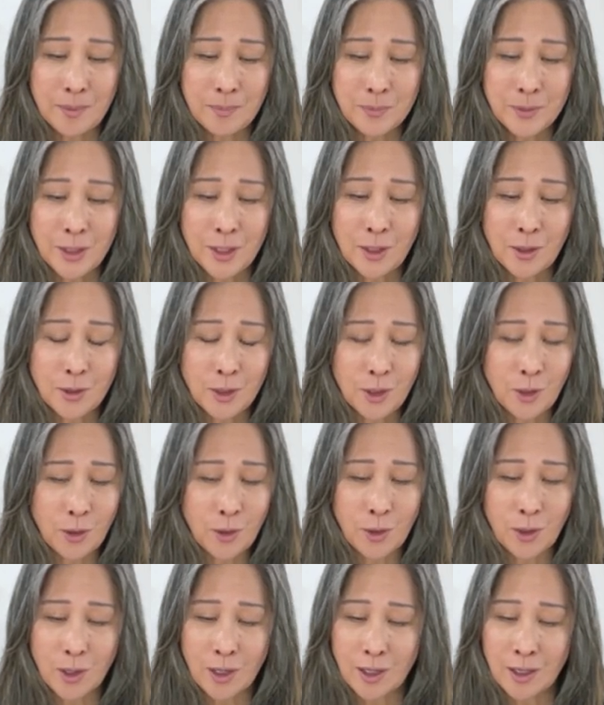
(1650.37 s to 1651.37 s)
you know,
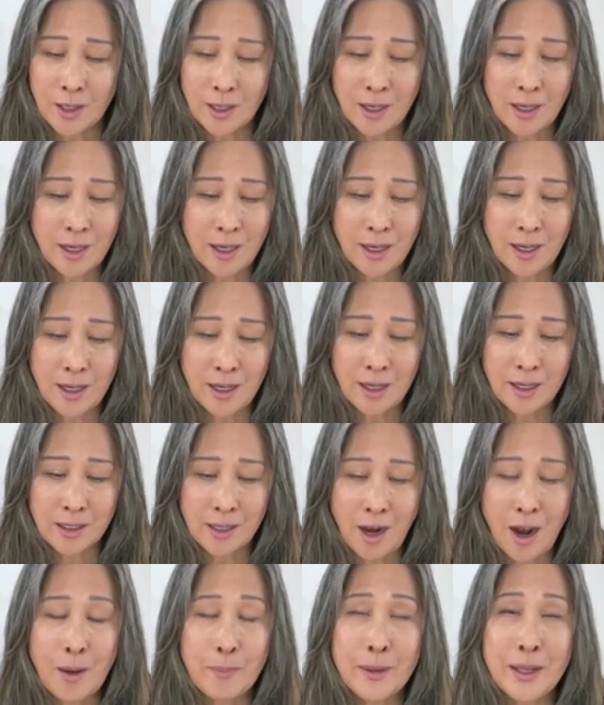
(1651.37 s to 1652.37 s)
your
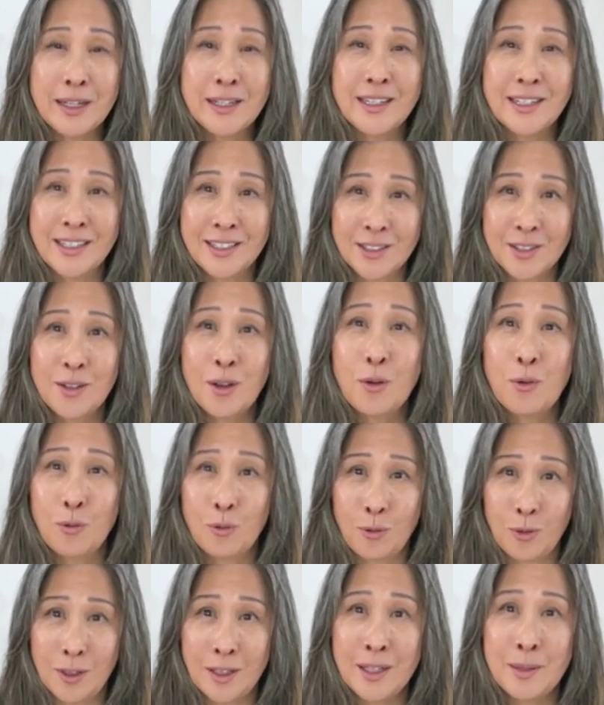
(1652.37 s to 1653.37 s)
comment is
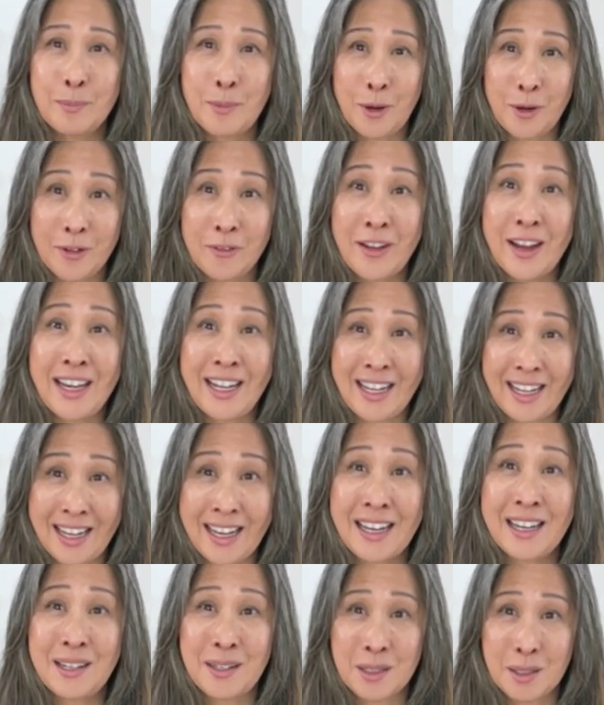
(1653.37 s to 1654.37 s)
really motivating
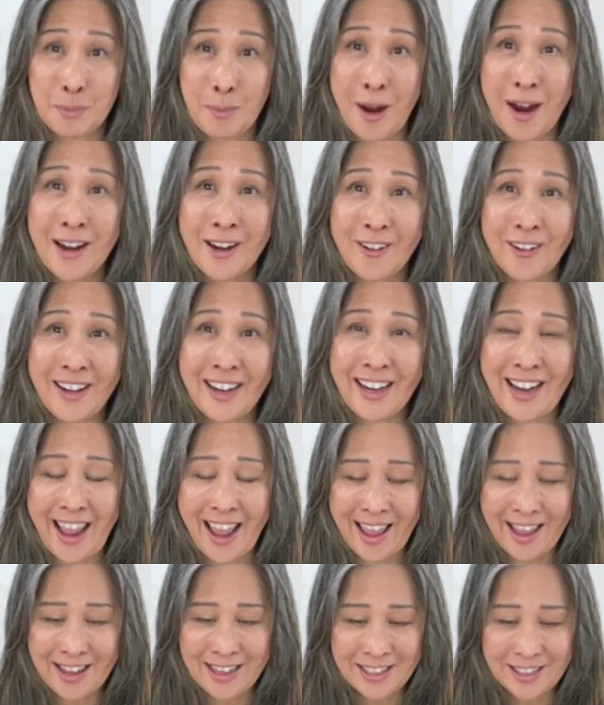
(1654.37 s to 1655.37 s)
and inspiring,
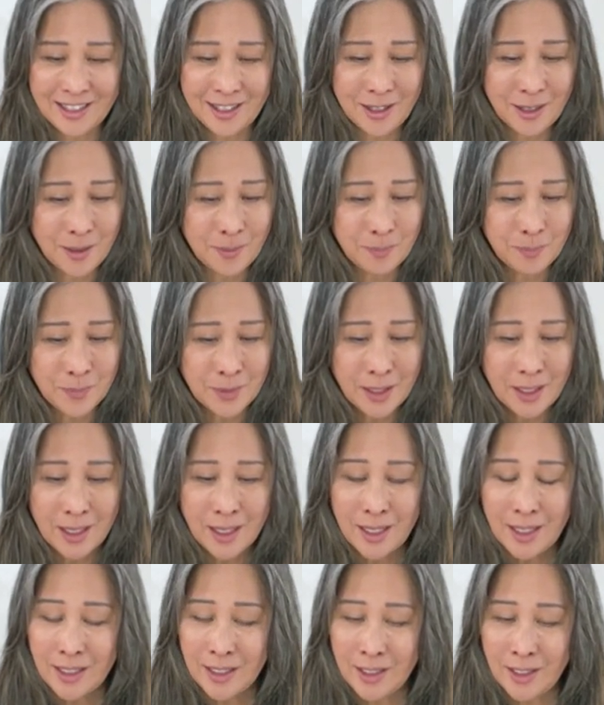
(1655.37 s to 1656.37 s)
and
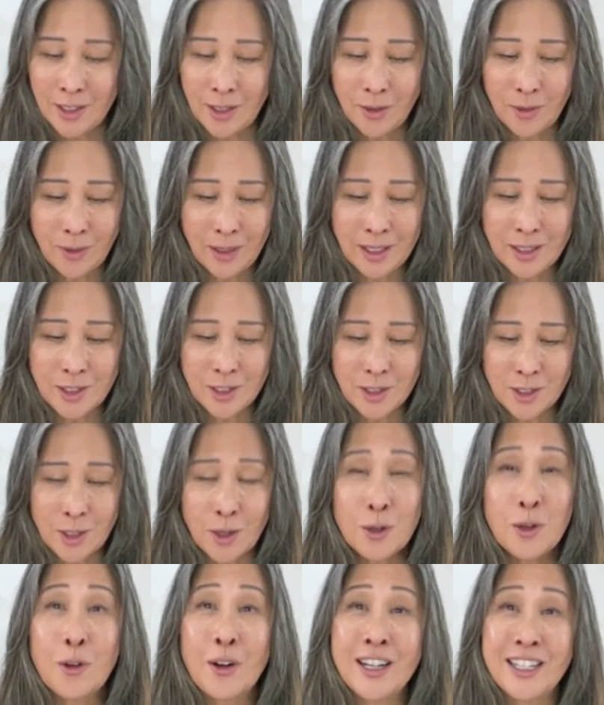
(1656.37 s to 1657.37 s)
you know, it's so
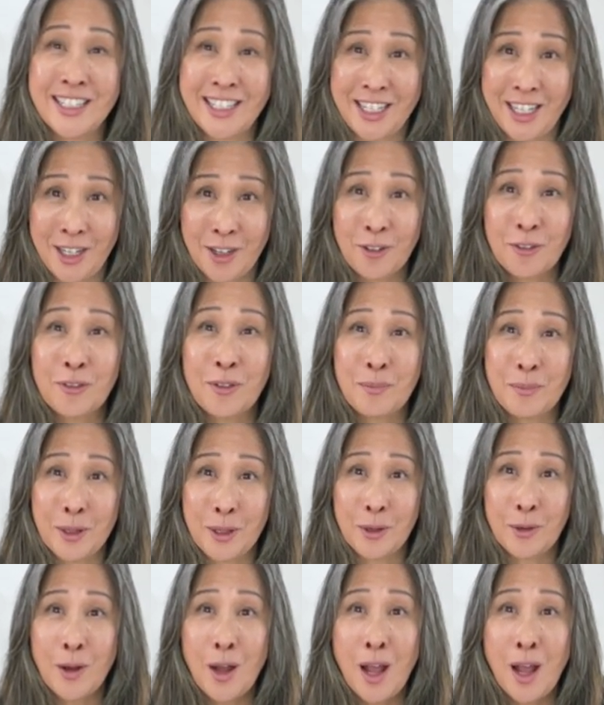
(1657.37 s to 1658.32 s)
great to hear from you.